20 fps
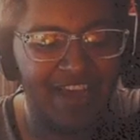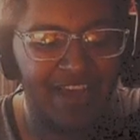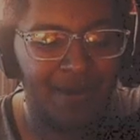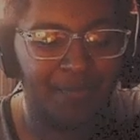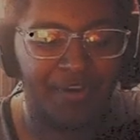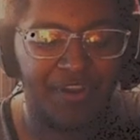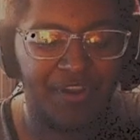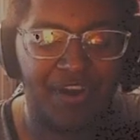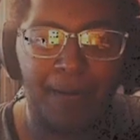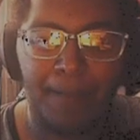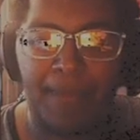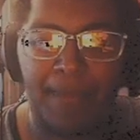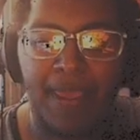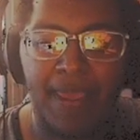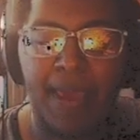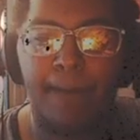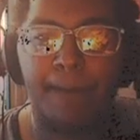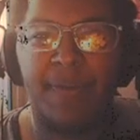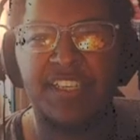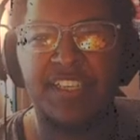But um,
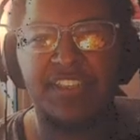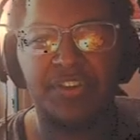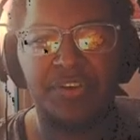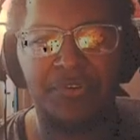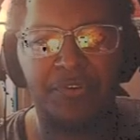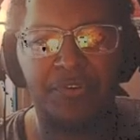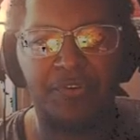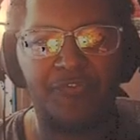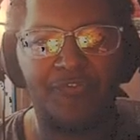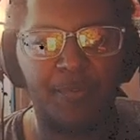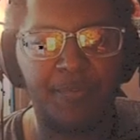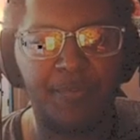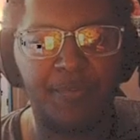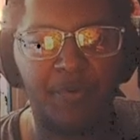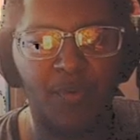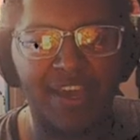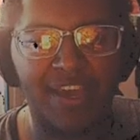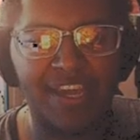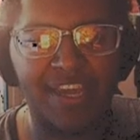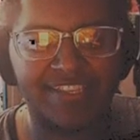based so from the
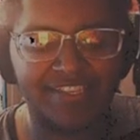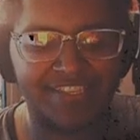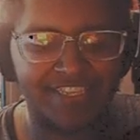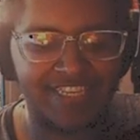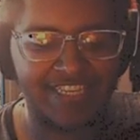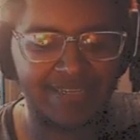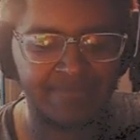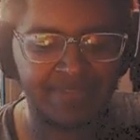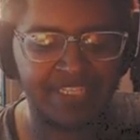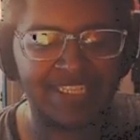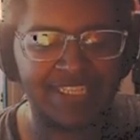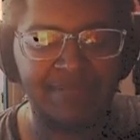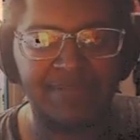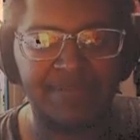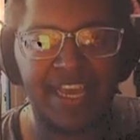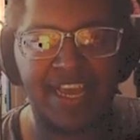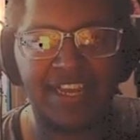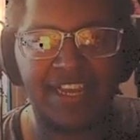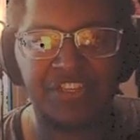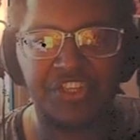way it seems, it seems
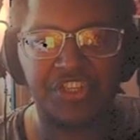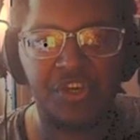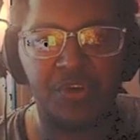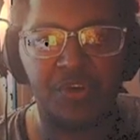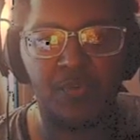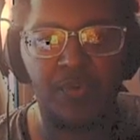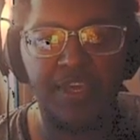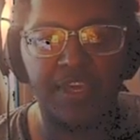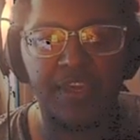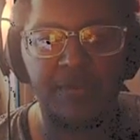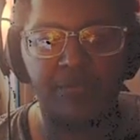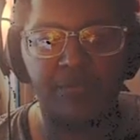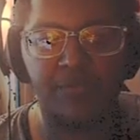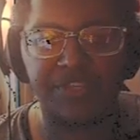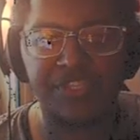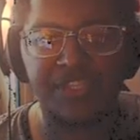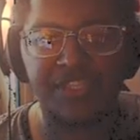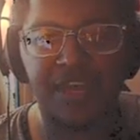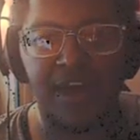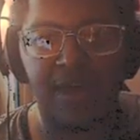that Joey
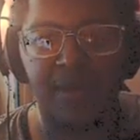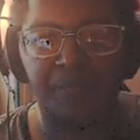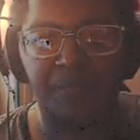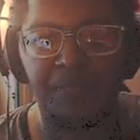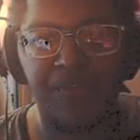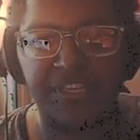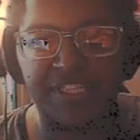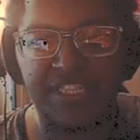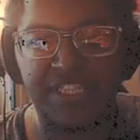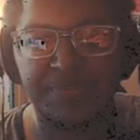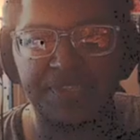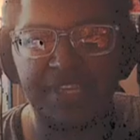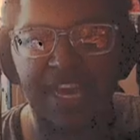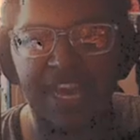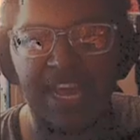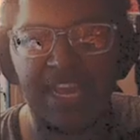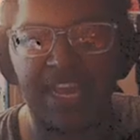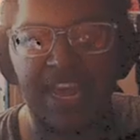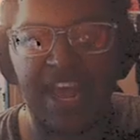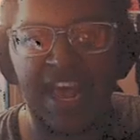was um, it seems
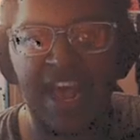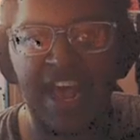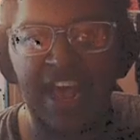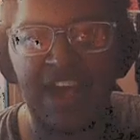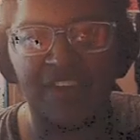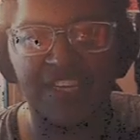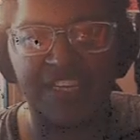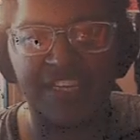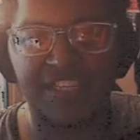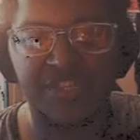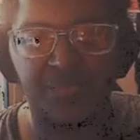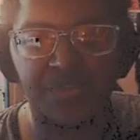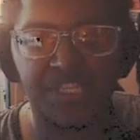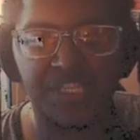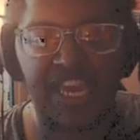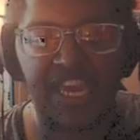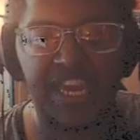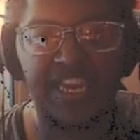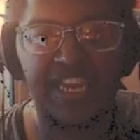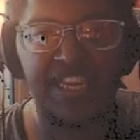that Alice was
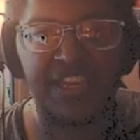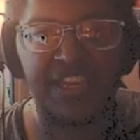getting